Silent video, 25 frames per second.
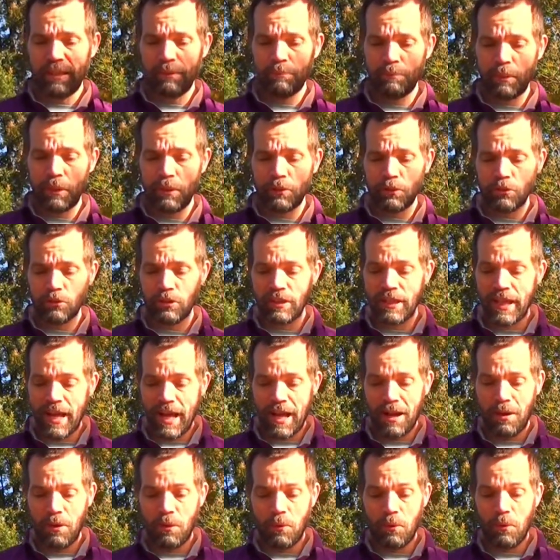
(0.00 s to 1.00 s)
because
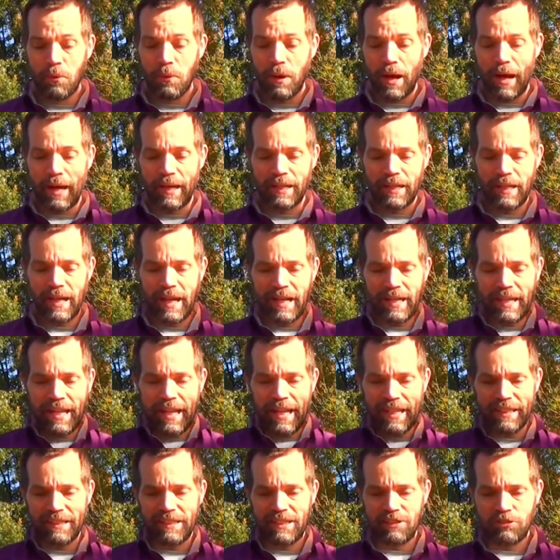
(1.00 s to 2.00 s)
now I
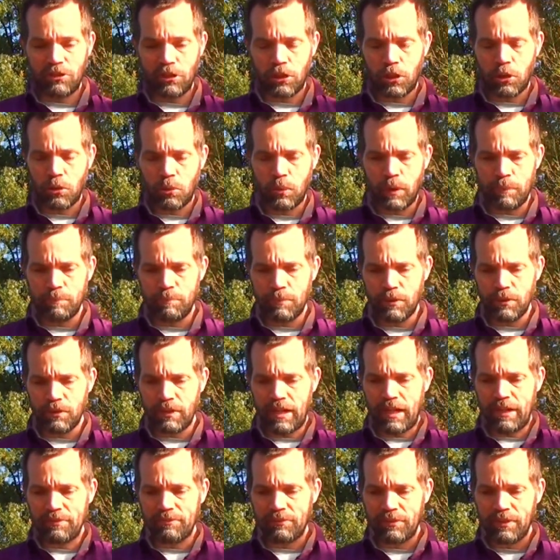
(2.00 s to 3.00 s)
had this equipment,
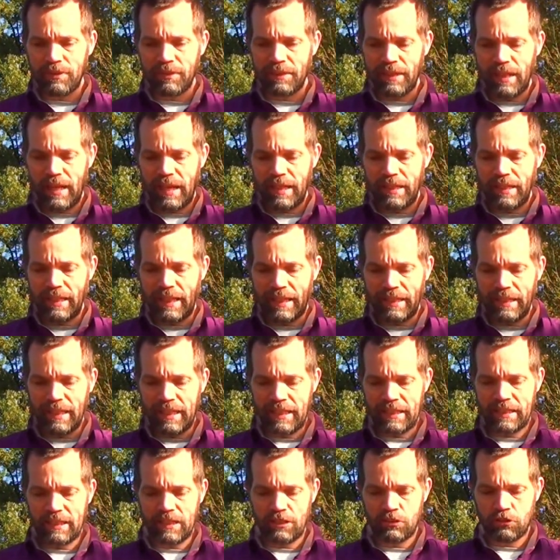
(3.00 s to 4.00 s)
I
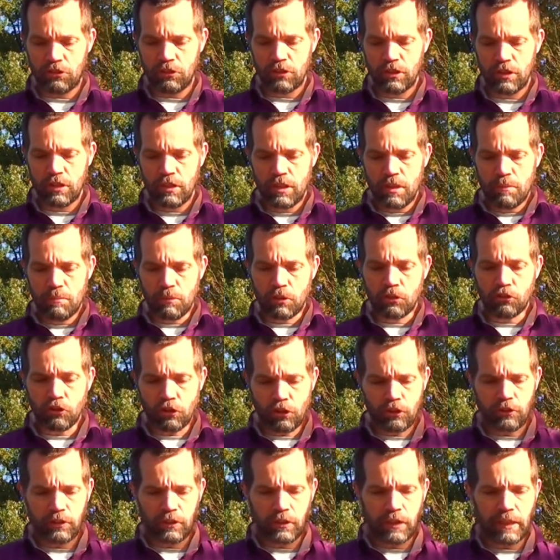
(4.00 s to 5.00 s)
had this
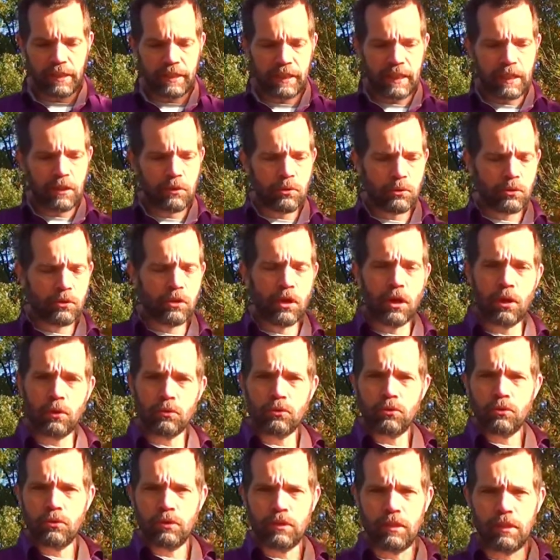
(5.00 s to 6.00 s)
material, and I could go
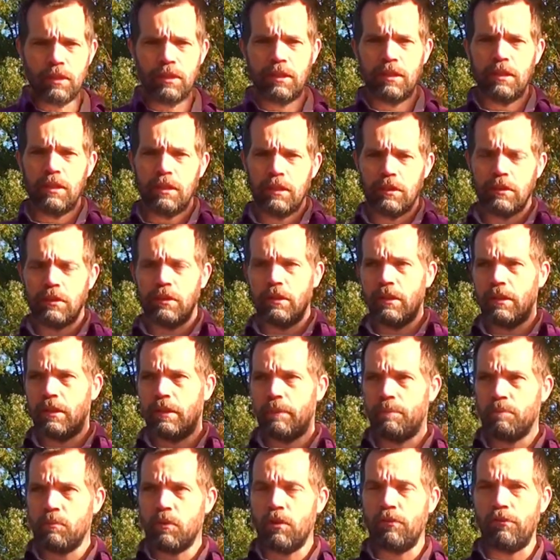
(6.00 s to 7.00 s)
to
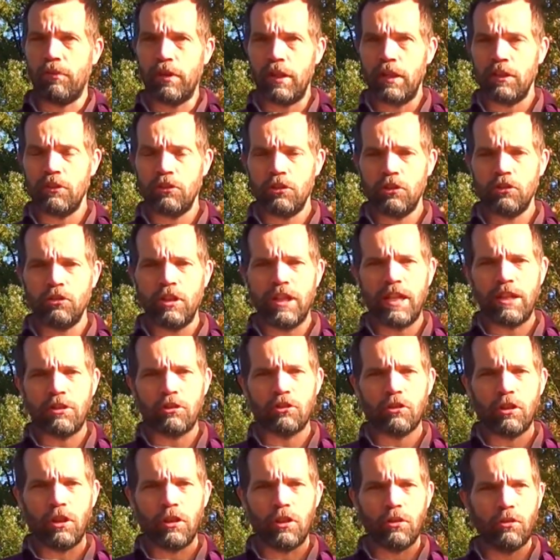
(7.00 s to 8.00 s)
the villages, and I
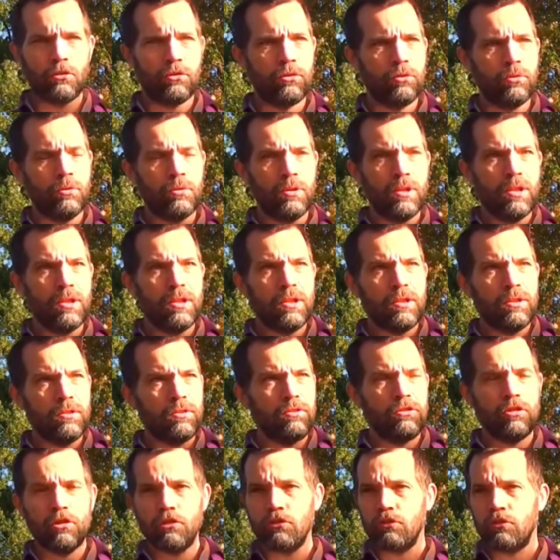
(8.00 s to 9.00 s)
started to
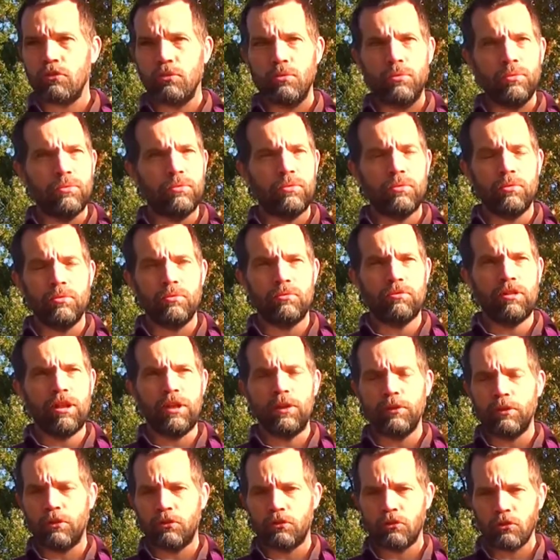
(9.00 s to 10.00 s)
just to
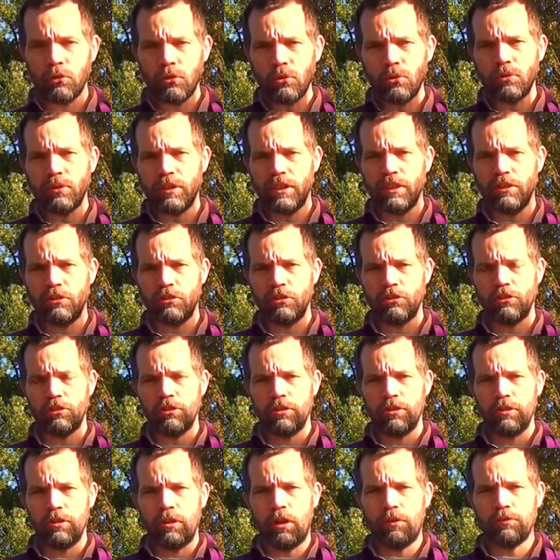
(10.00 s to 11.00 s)
tell the
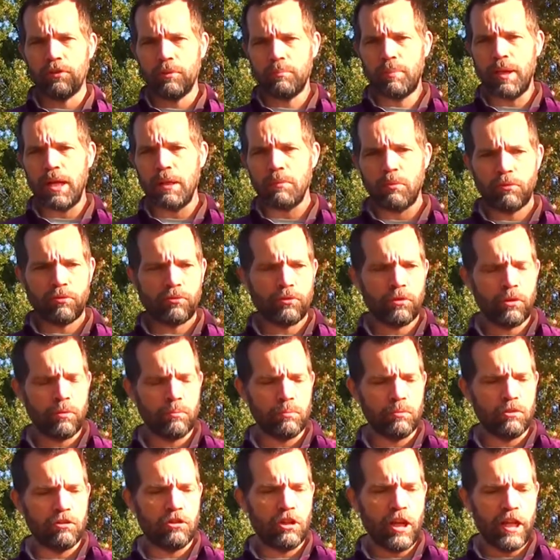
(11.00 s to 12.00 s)
stories of the Bible
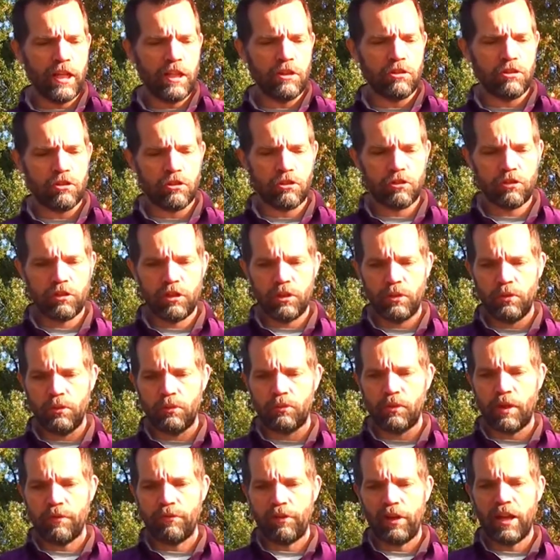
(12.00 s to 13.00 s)
from Genesis
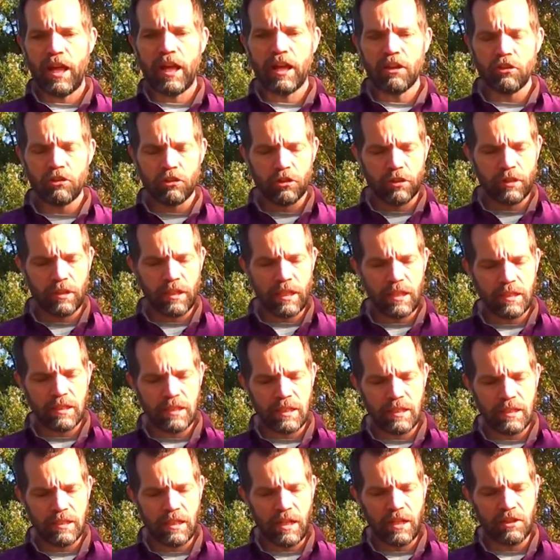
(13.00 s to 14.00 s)
till Revelation
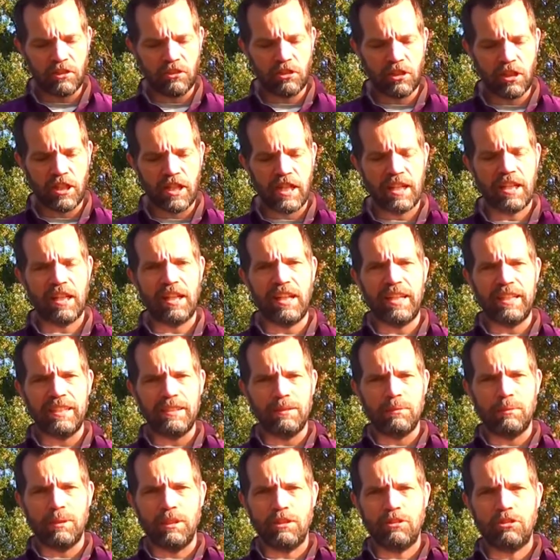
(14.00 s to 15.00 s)
in the Antanala
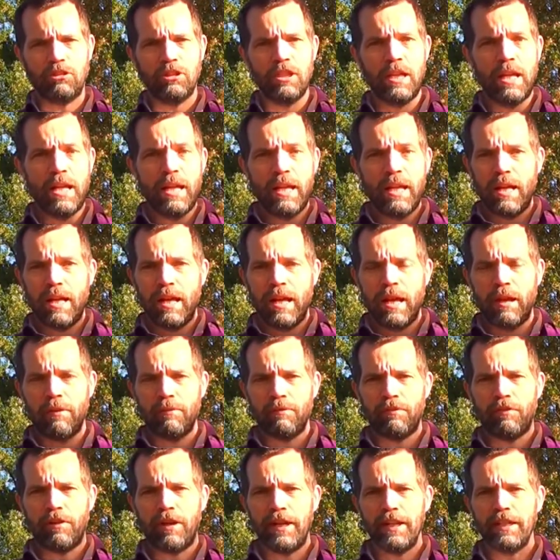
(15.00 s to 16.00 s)
language. And
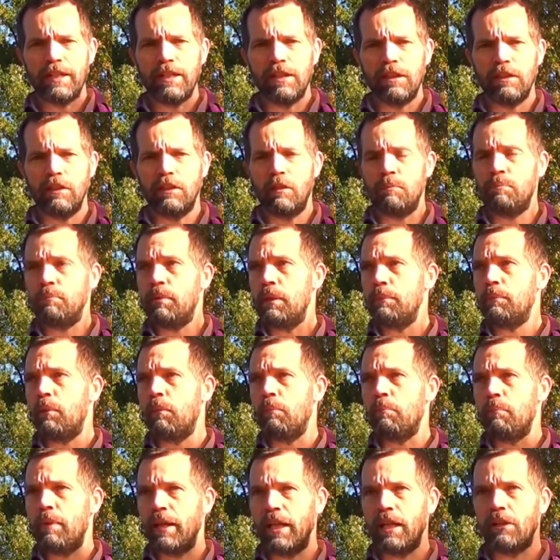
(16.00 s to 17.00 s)
finally, the people
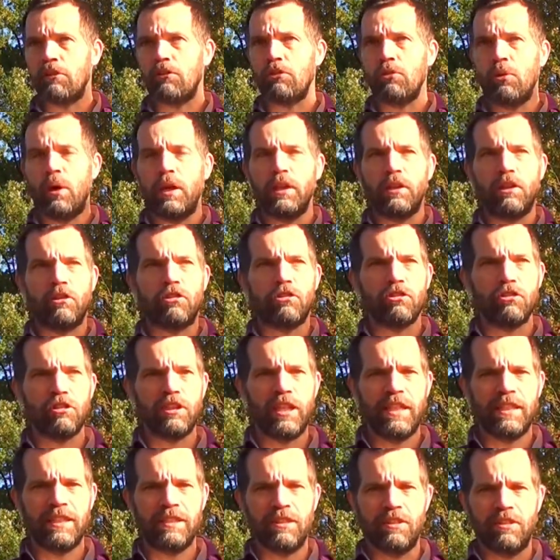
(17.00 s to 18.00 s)
managed to
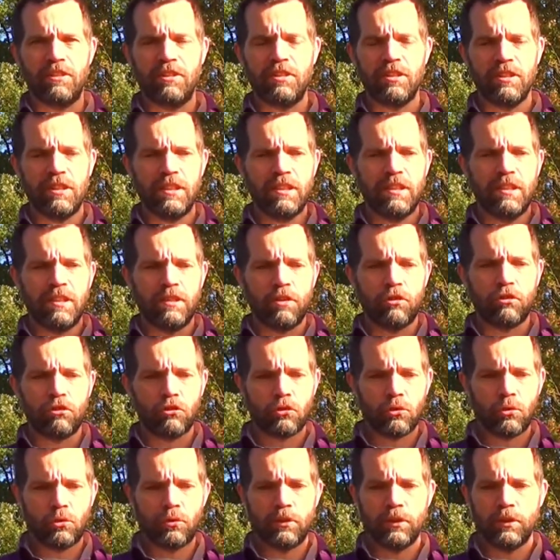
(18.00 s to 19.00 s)
understand the
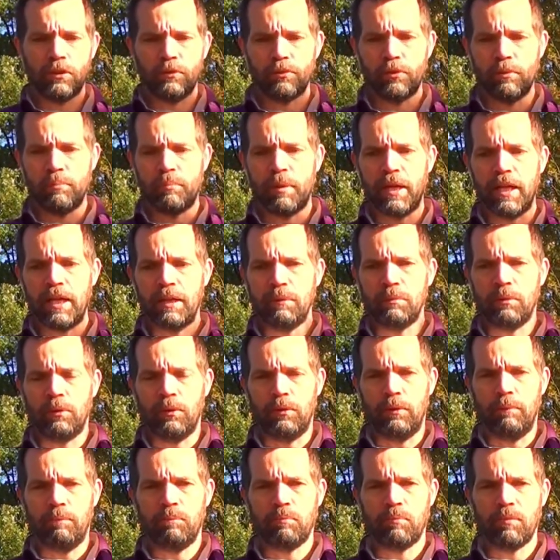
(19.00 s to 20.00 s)
story of the
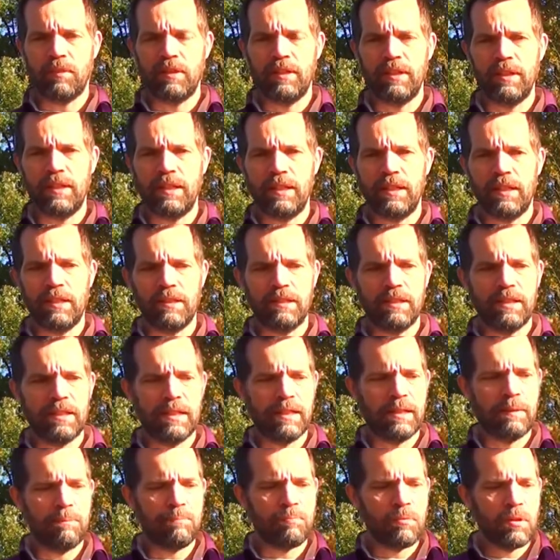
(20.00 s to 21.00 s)
Bible,
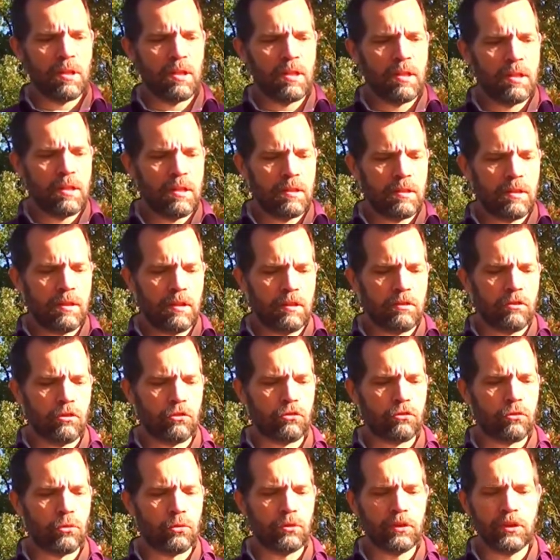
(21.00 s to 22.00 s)
the
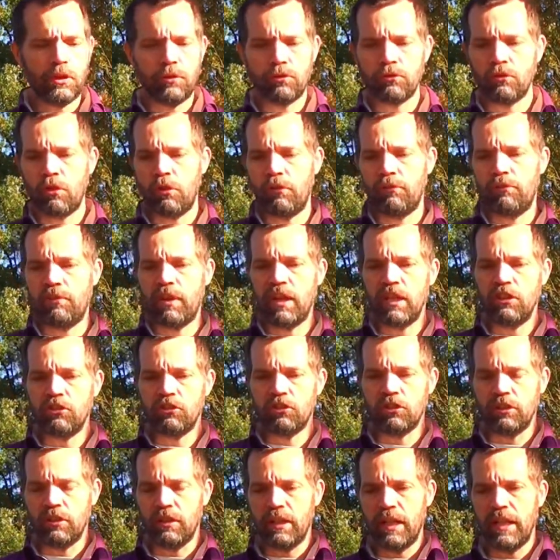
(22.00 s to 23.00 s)
story of
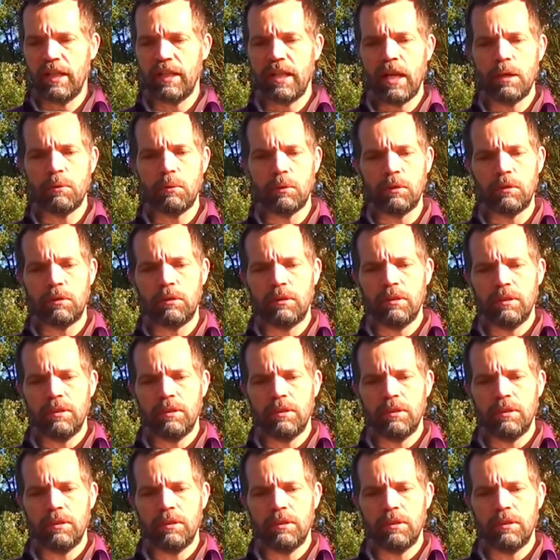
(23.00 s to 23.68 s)
salvation, and they were